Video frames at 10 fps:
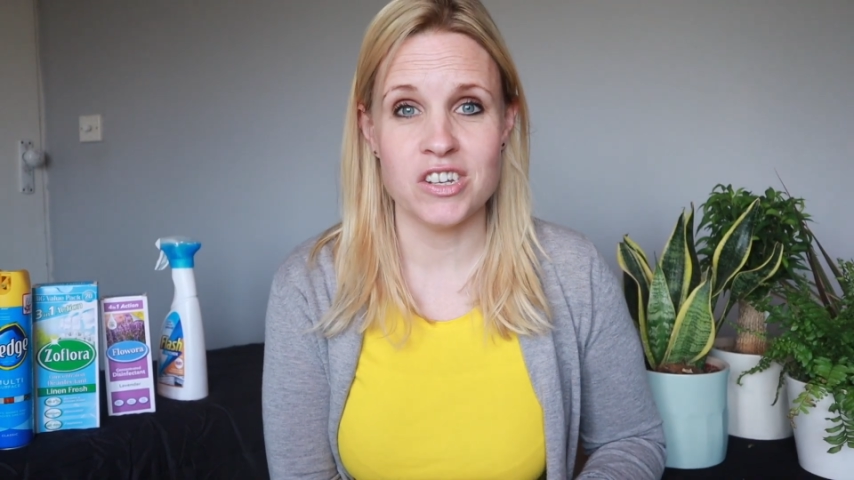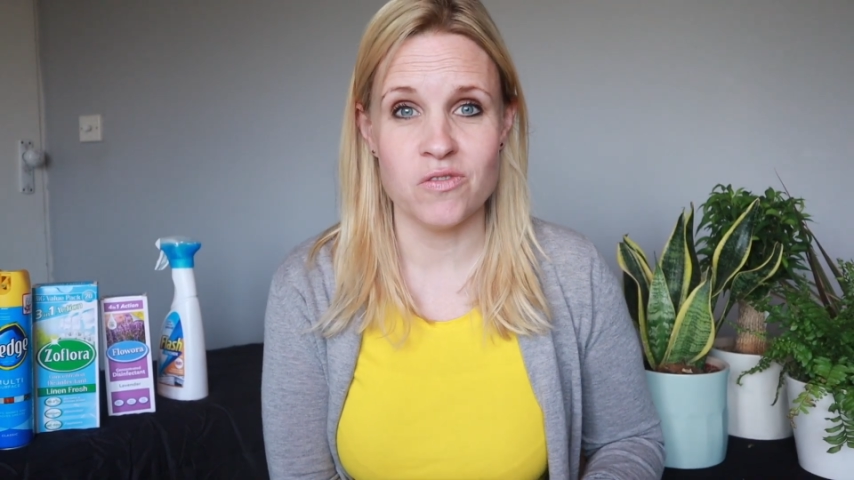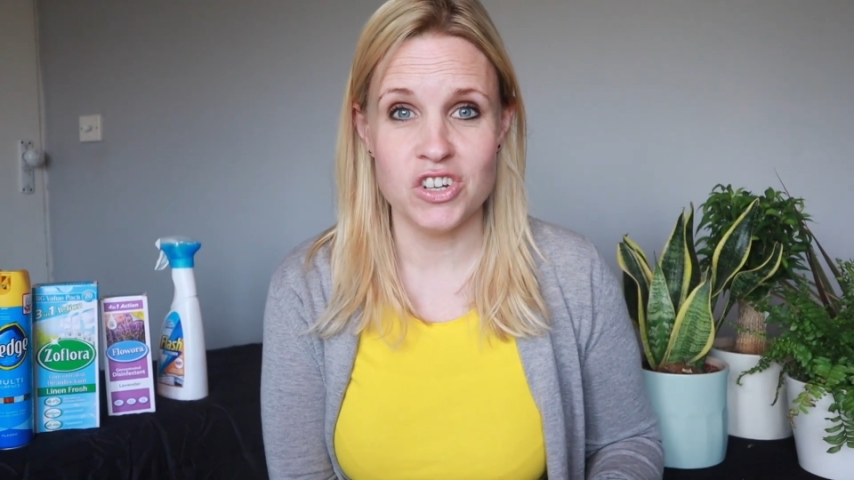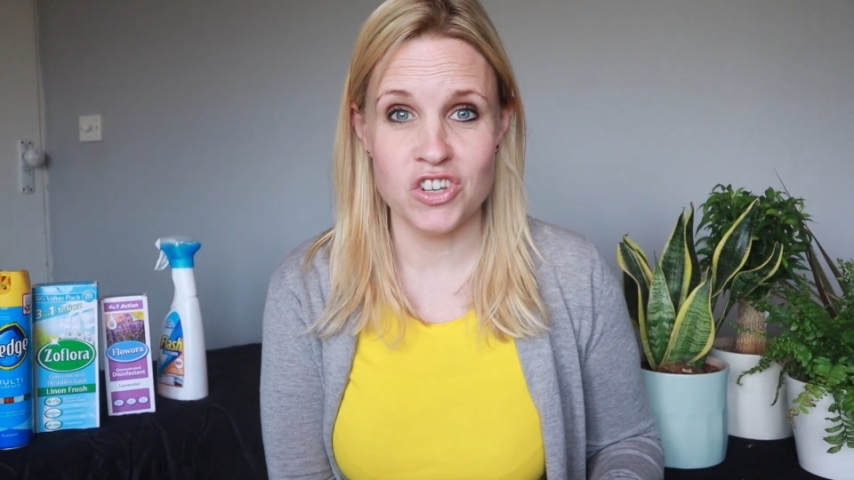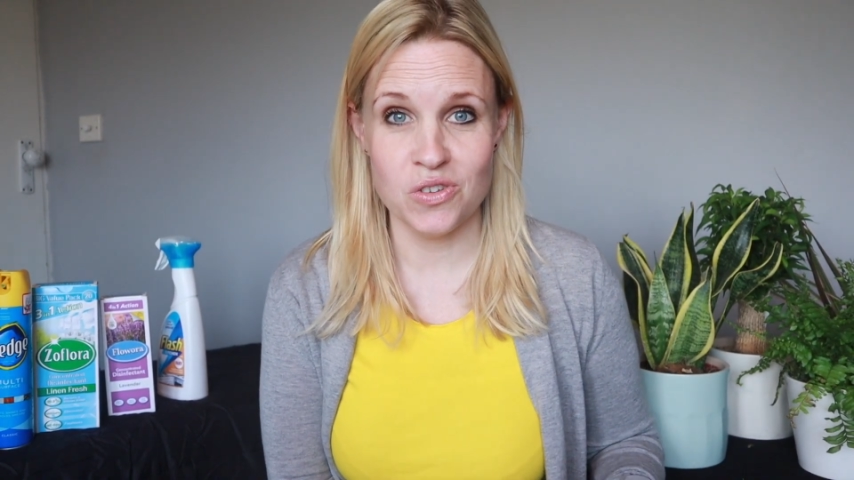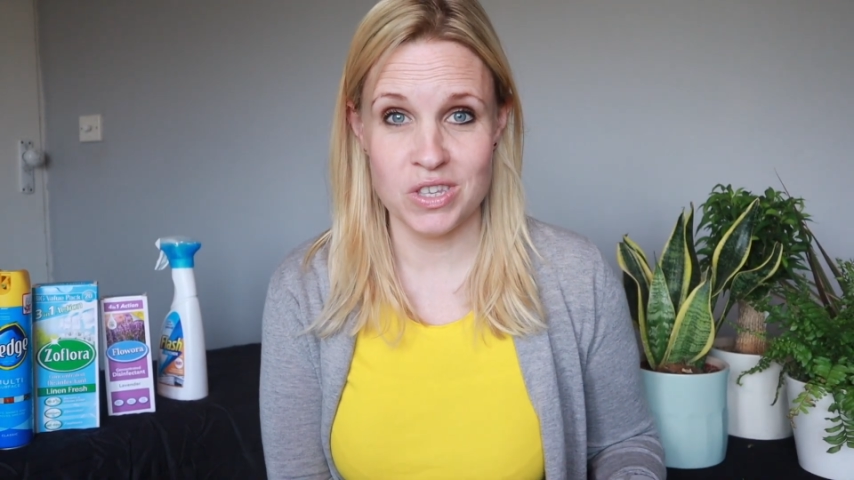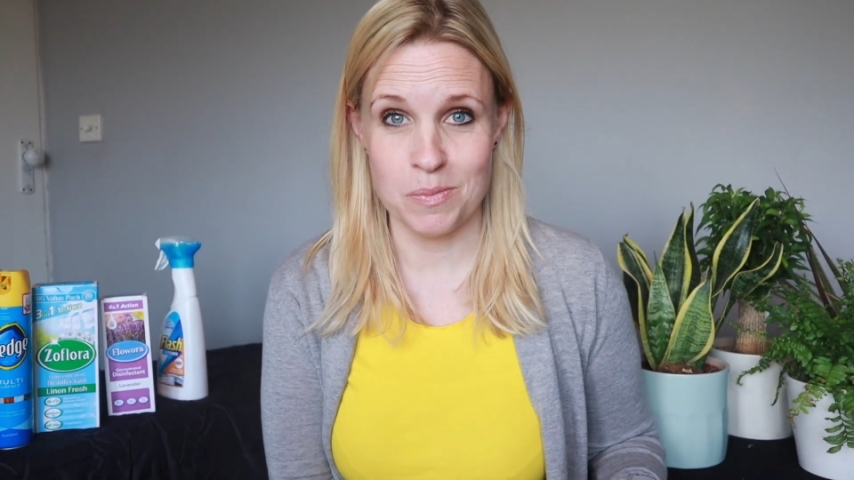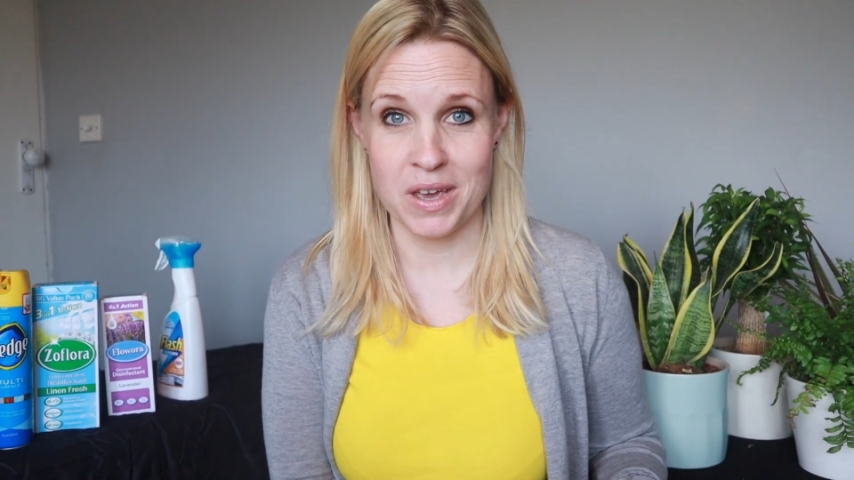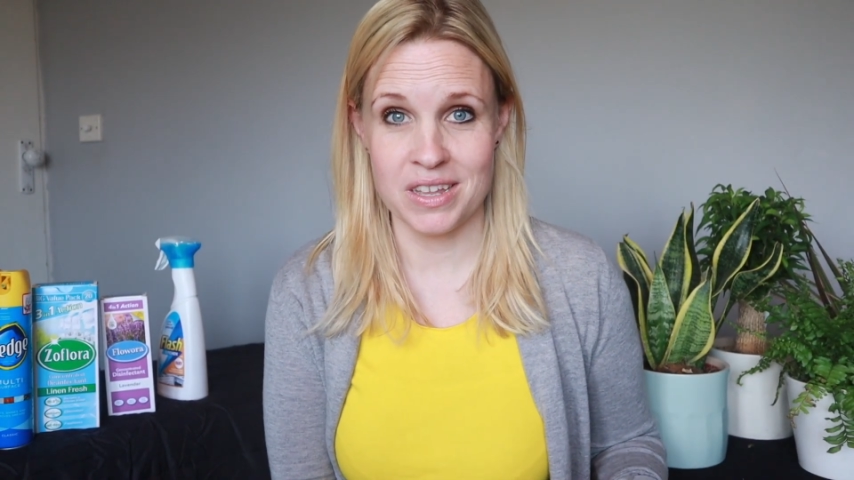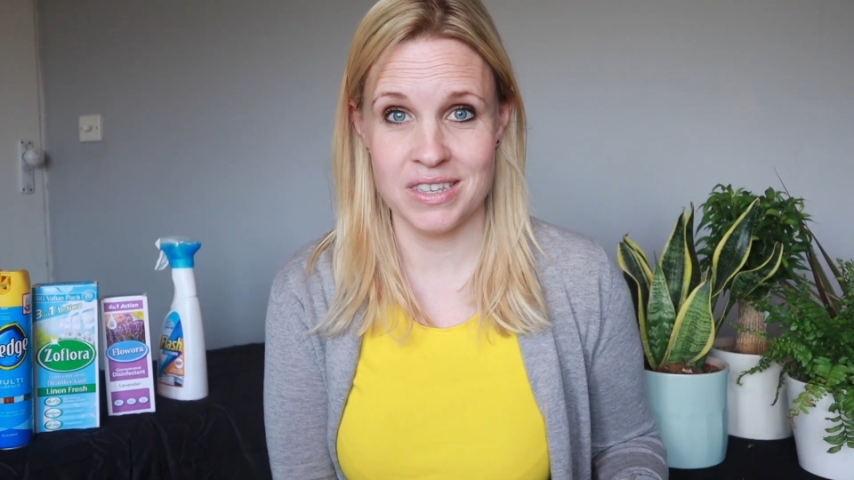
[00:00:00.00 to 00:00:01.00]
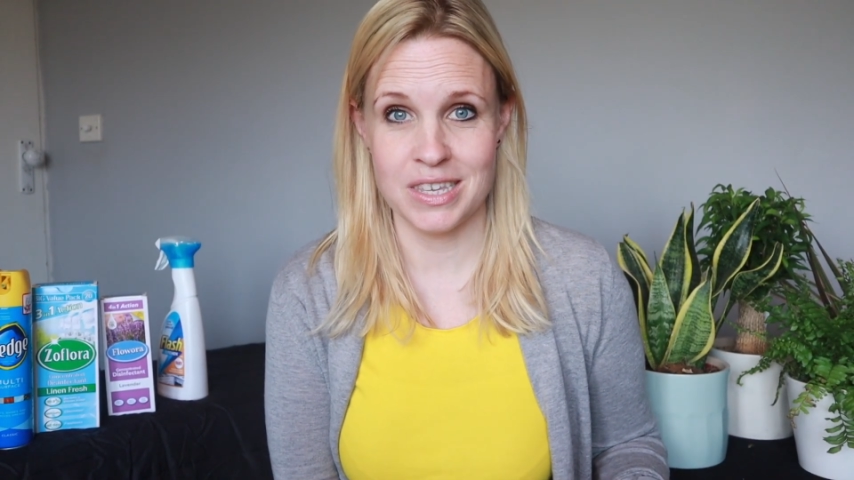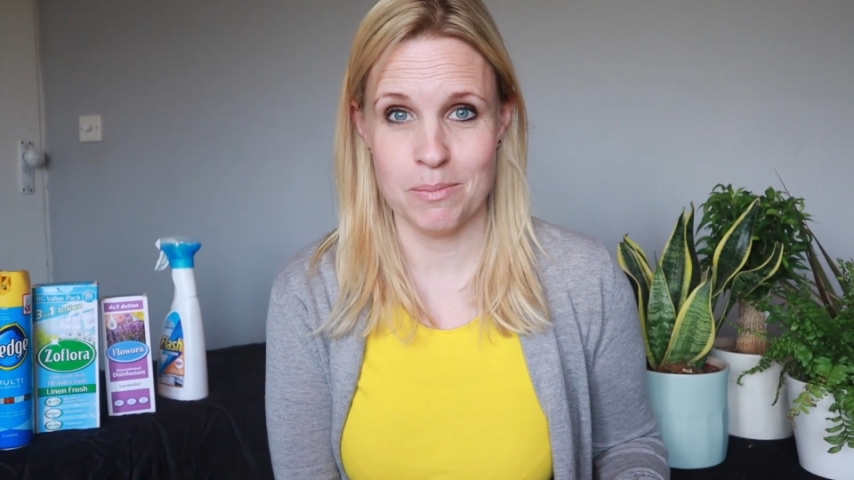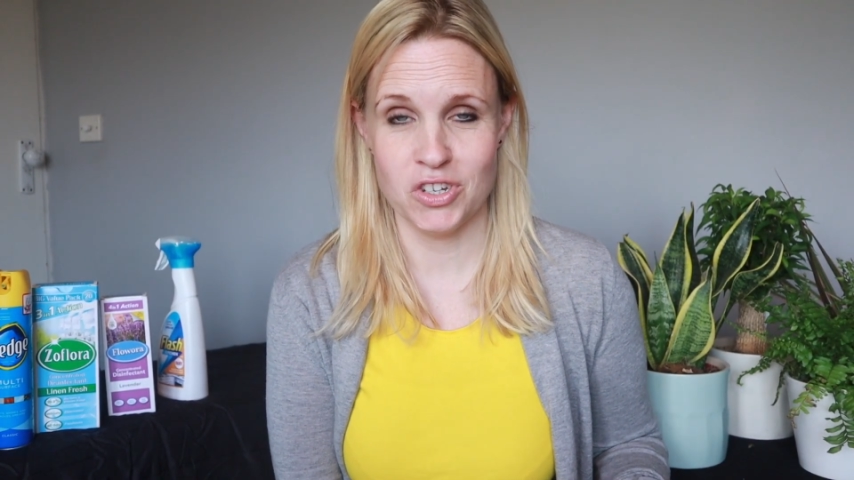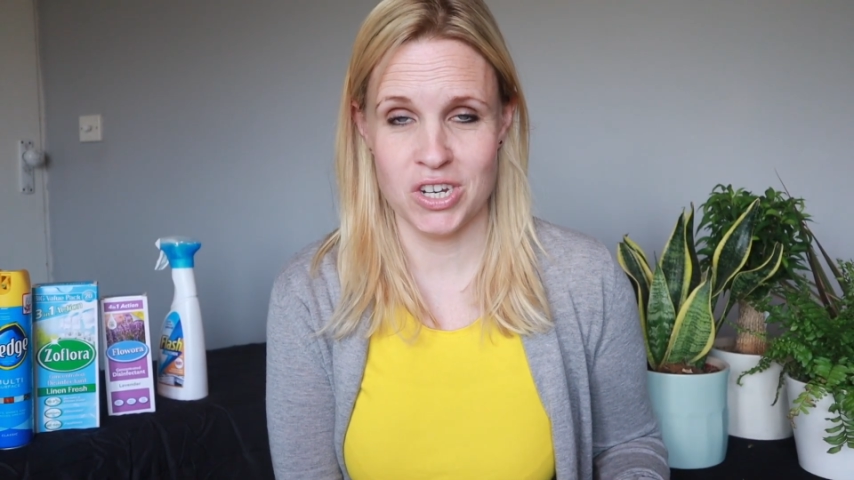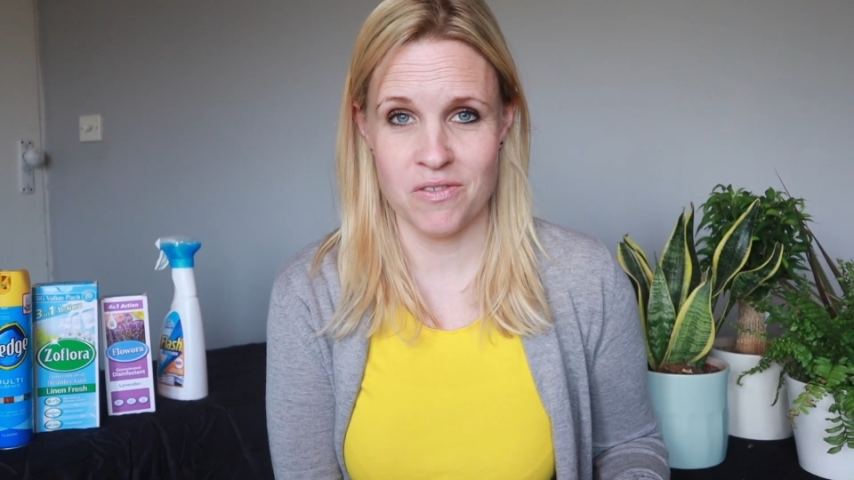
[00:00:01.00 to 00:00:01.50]
to reduce my
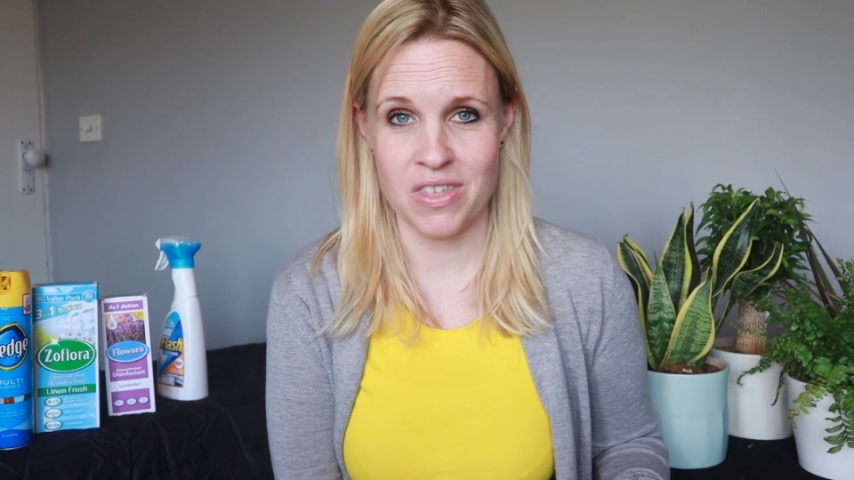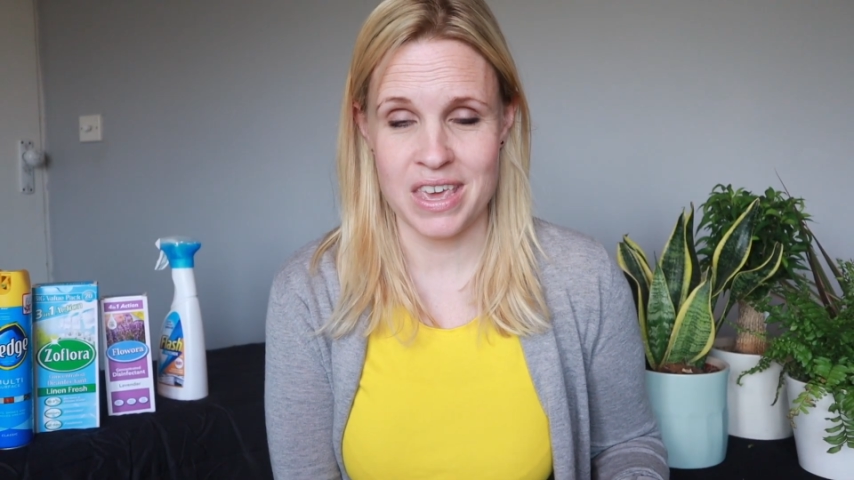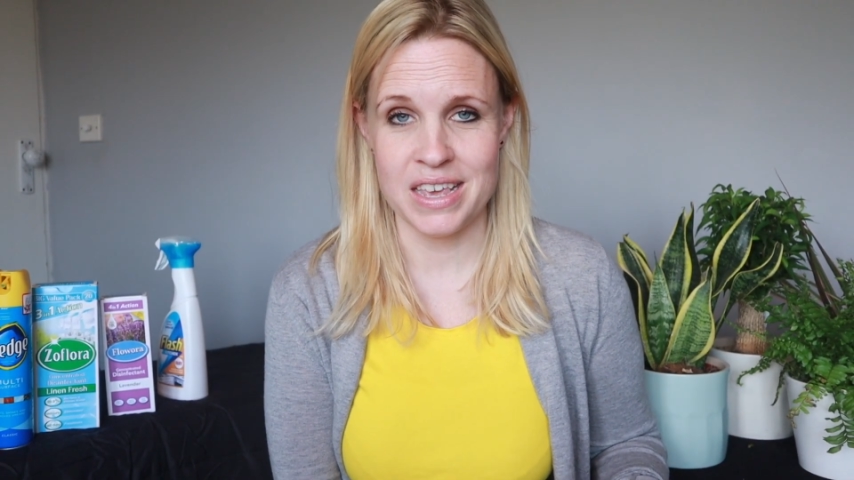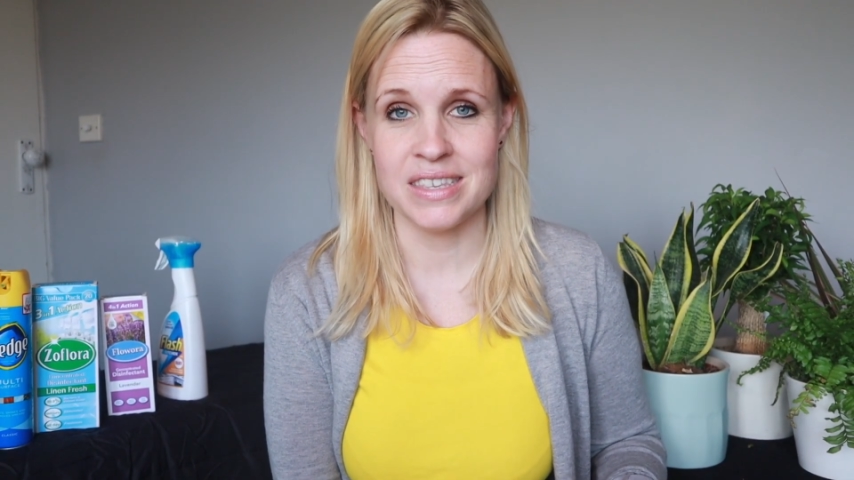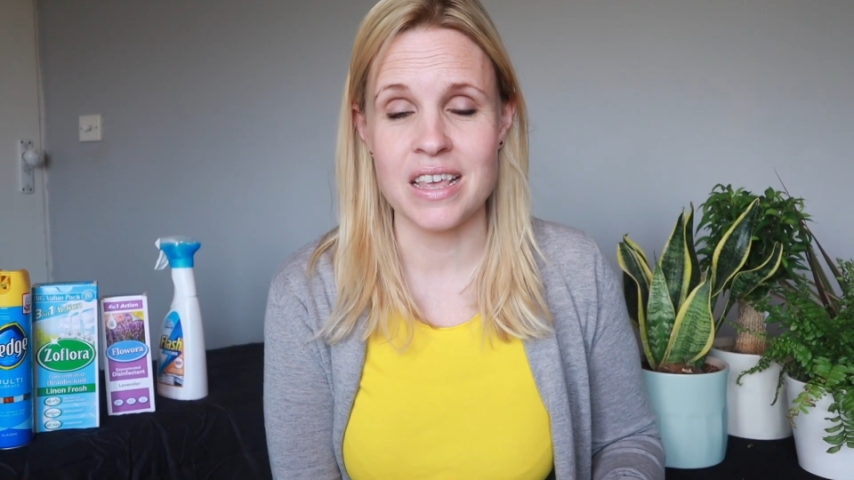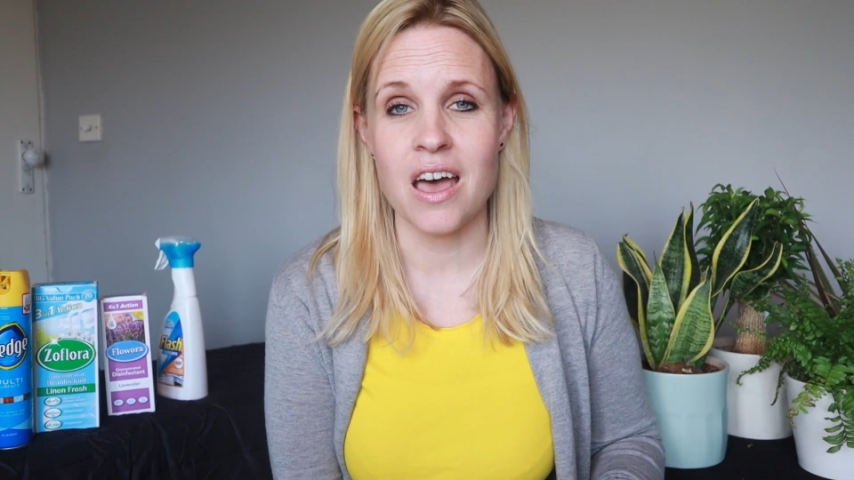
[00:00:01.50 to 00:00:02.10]
consumption of these